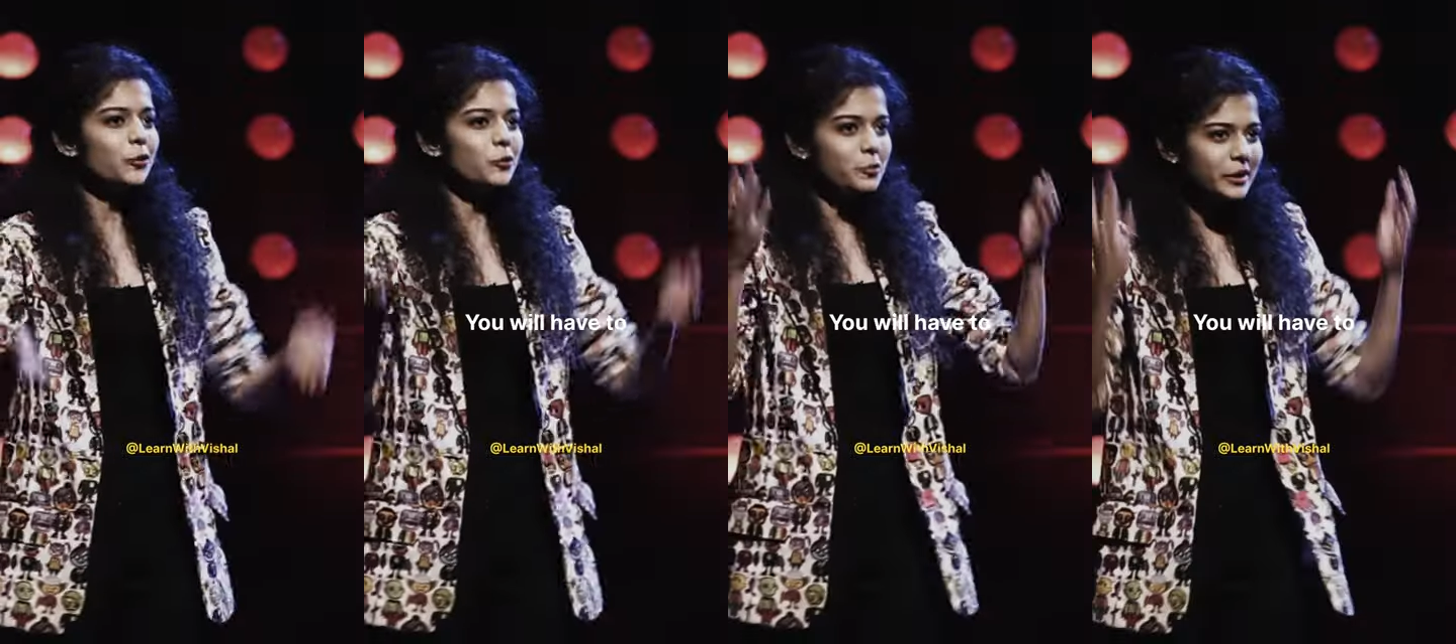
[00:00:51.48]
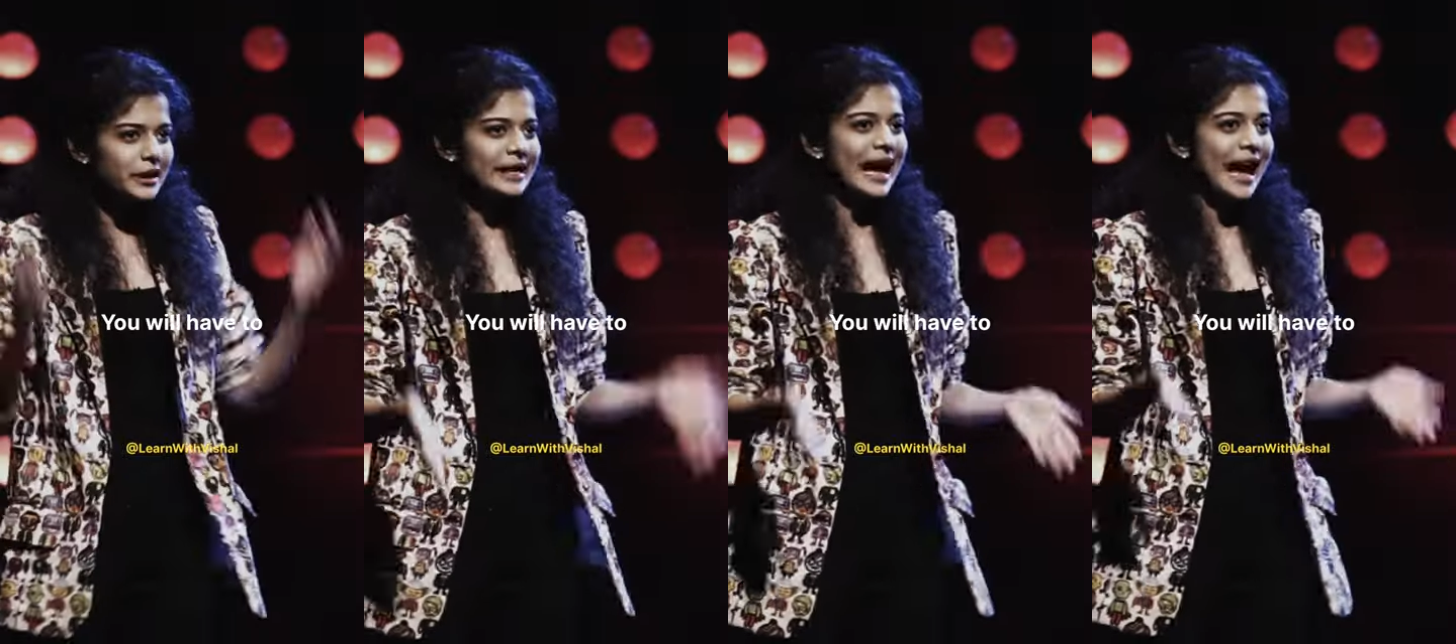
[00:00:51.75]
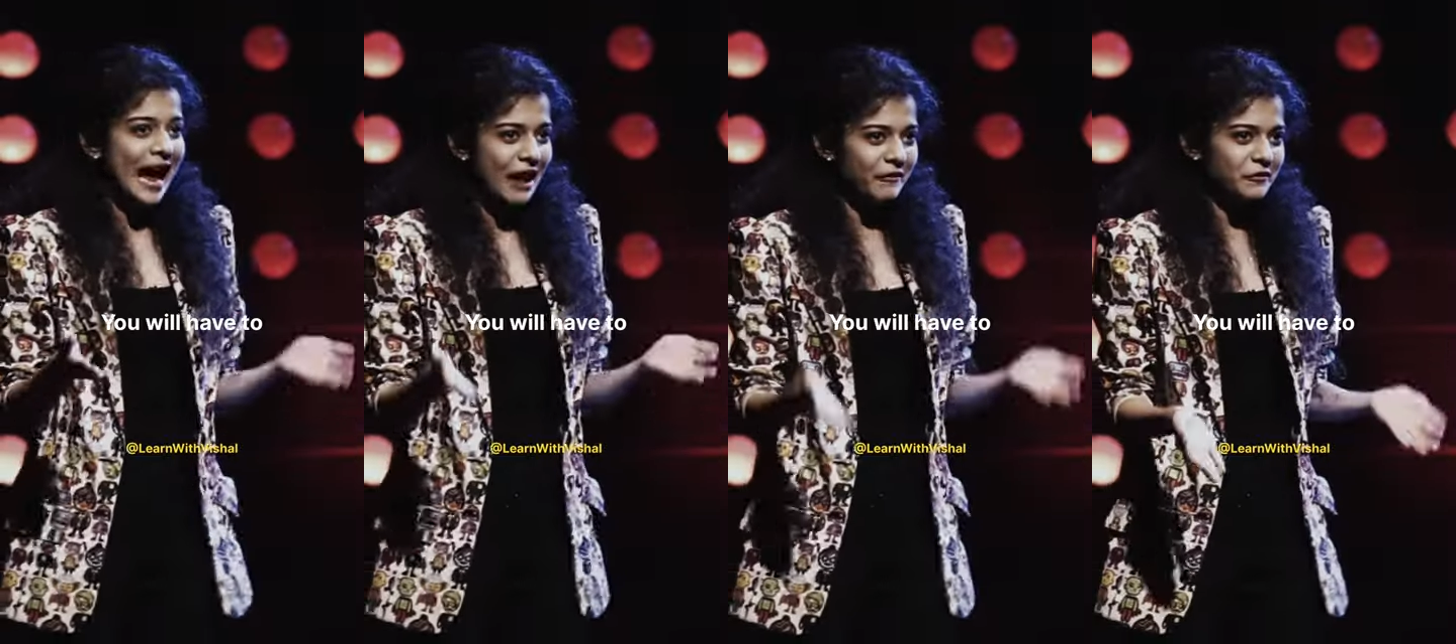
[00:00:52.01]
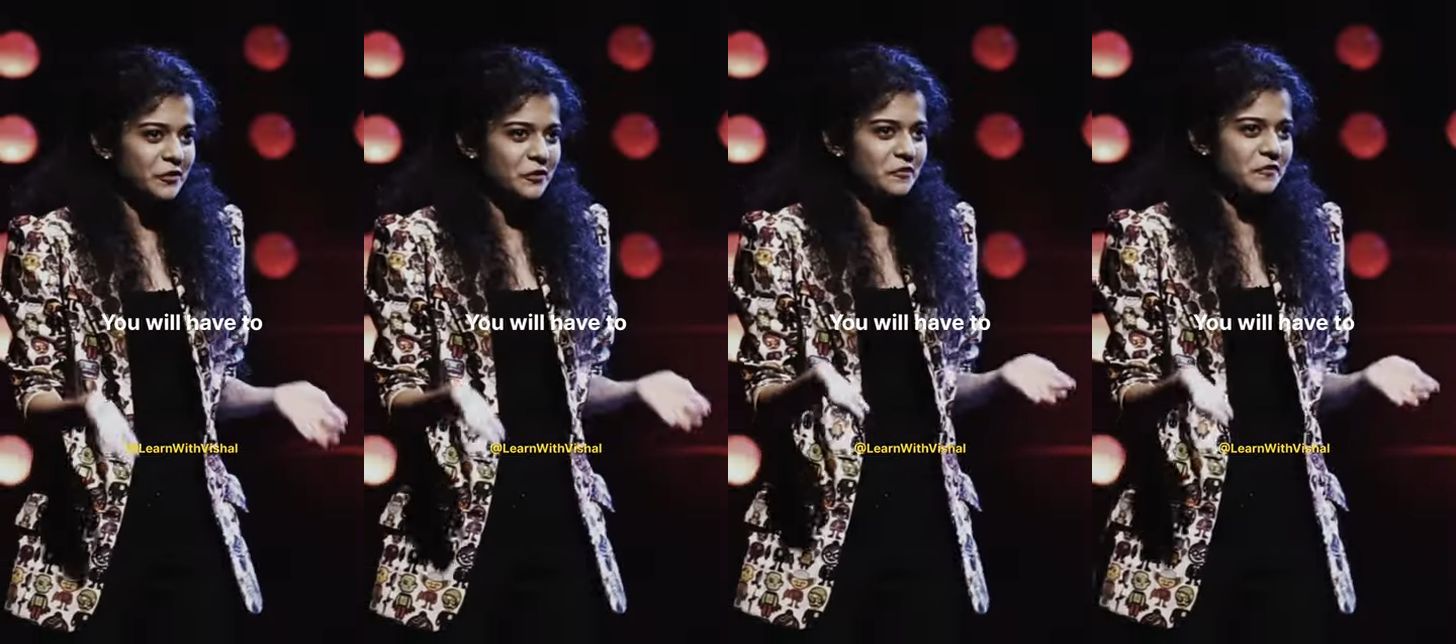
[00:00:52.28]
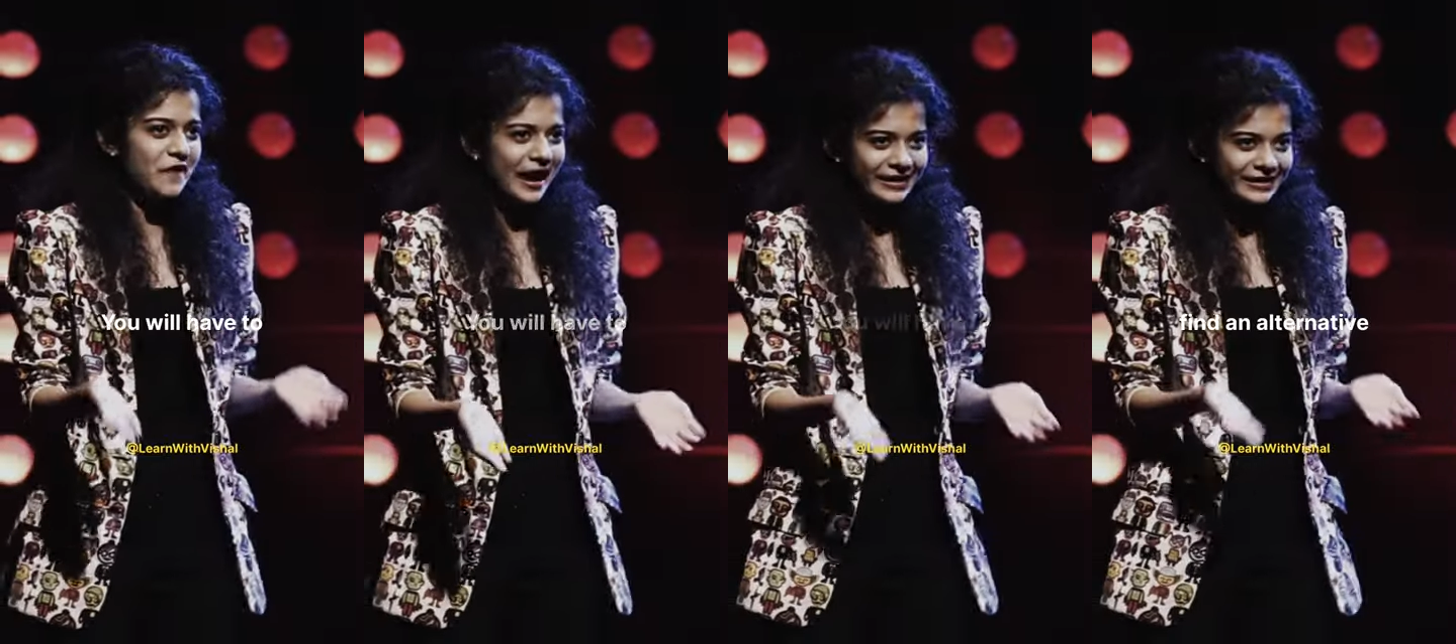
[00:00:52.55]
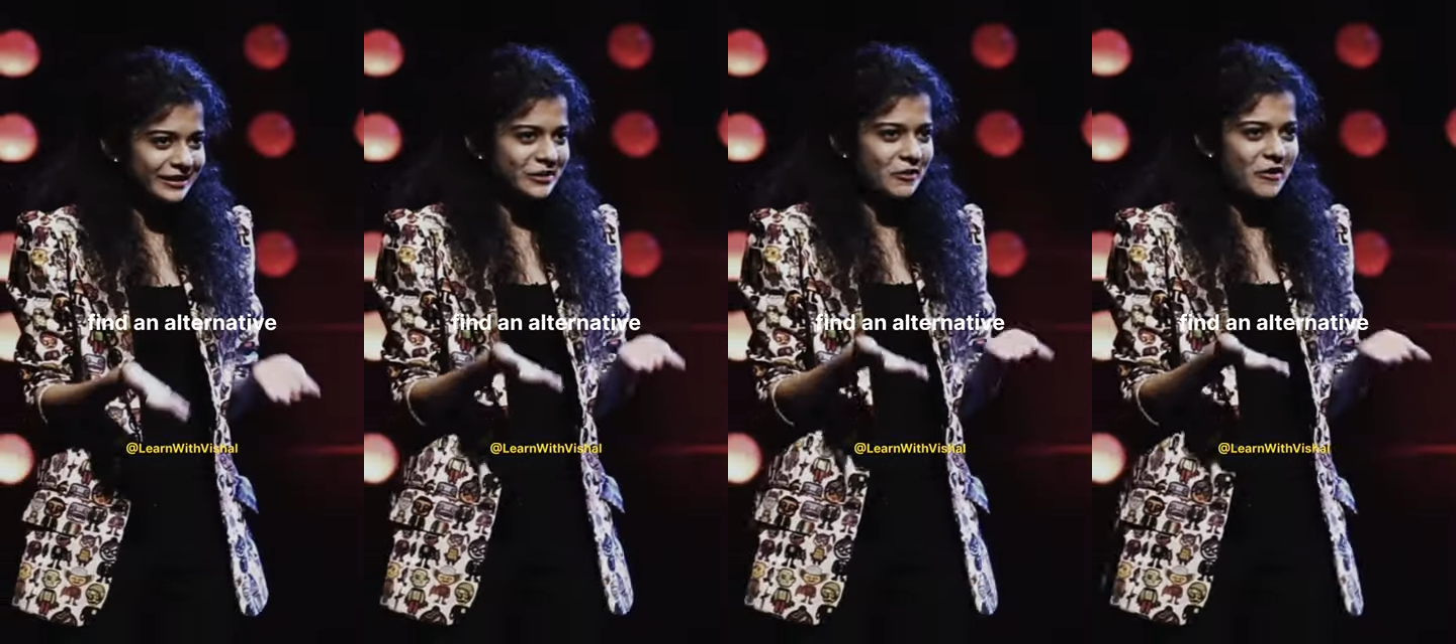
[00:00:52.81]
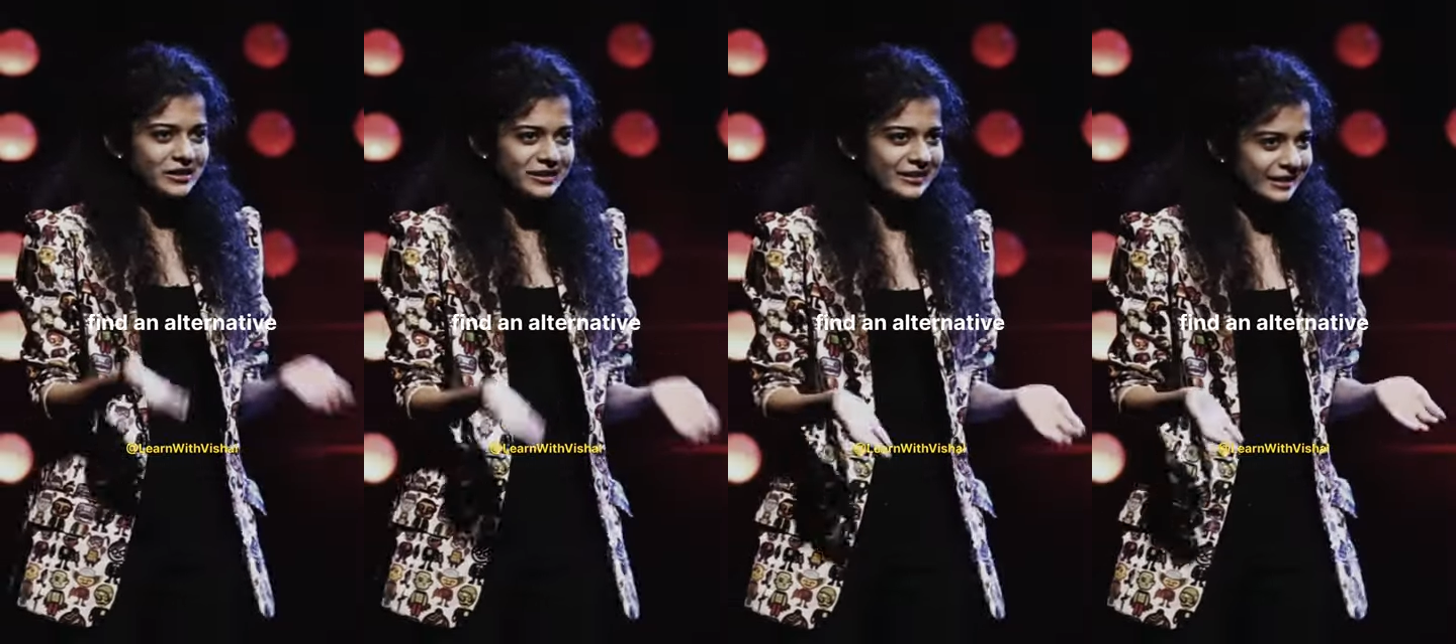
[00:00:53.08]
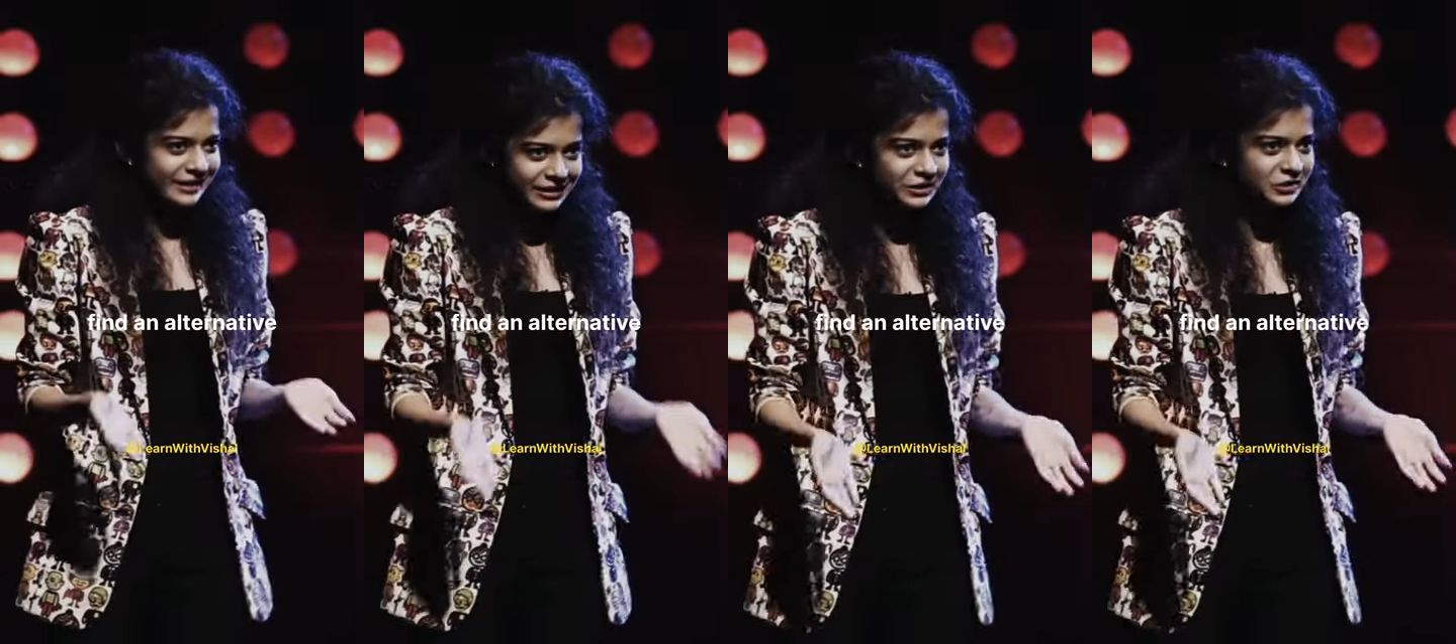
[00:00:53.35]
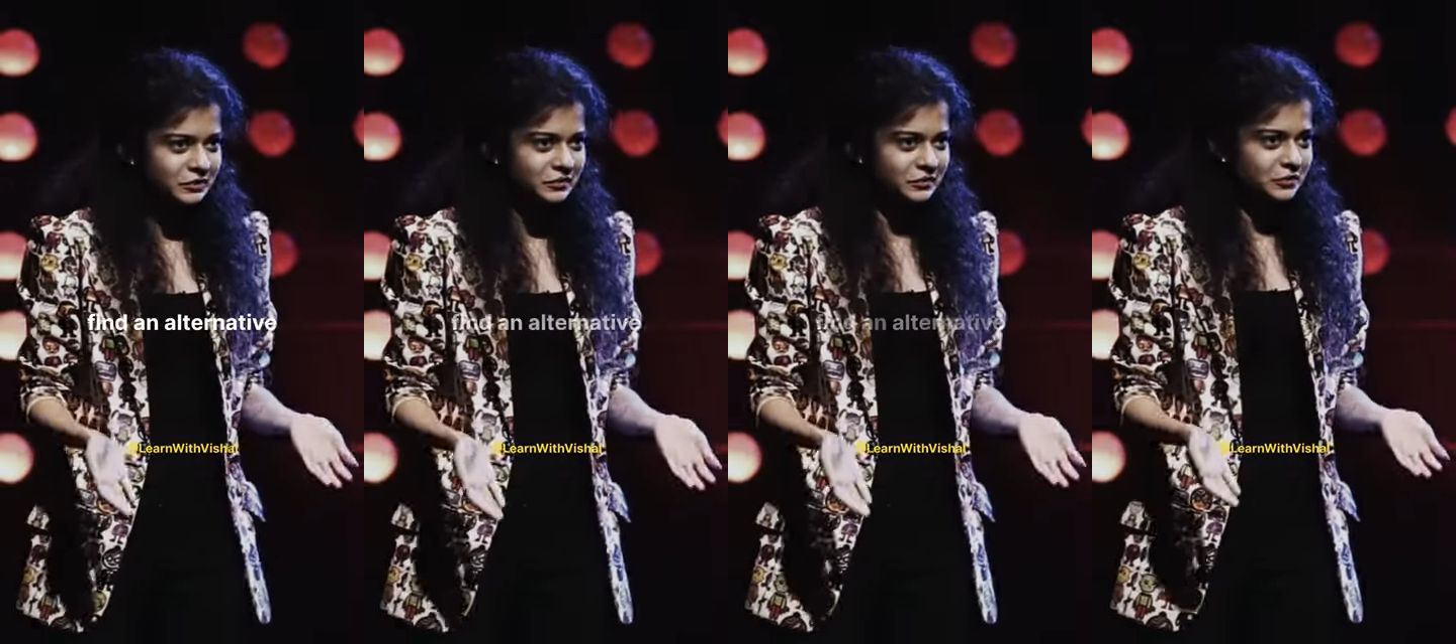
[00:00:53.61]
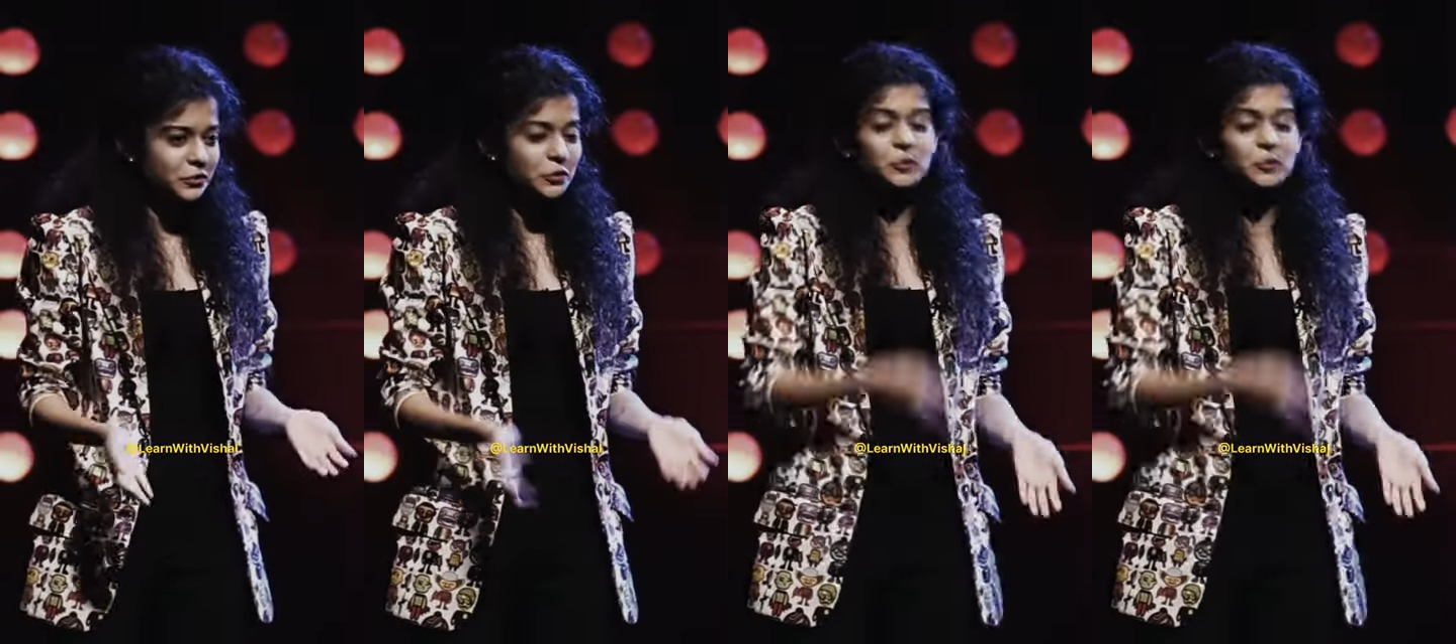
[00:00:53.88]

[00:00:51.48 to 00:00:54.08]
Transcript: You will have to find an alternative.